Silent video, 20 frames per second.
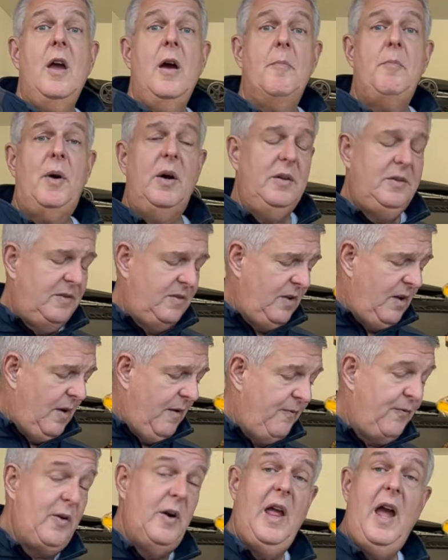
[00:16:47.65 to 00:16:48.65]
But
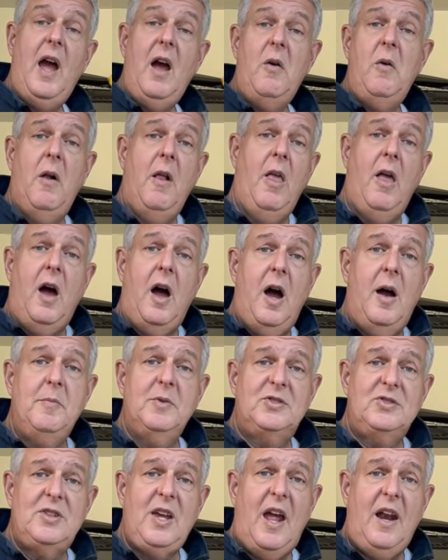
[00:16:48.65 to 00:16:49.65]
for now, I'm a
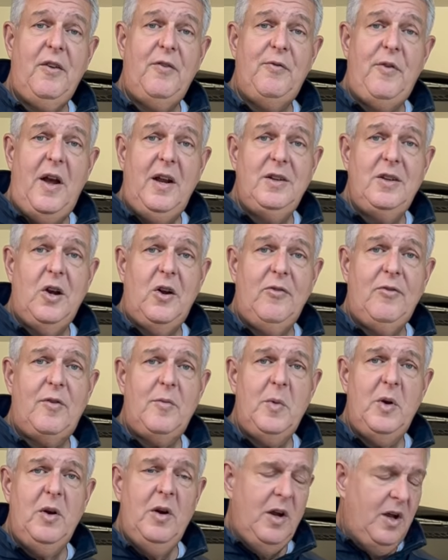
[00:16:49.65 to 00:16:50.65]
satisfied
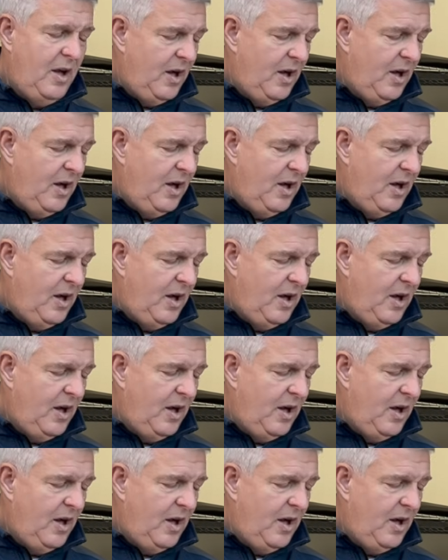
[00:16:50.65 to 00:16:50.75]
customer.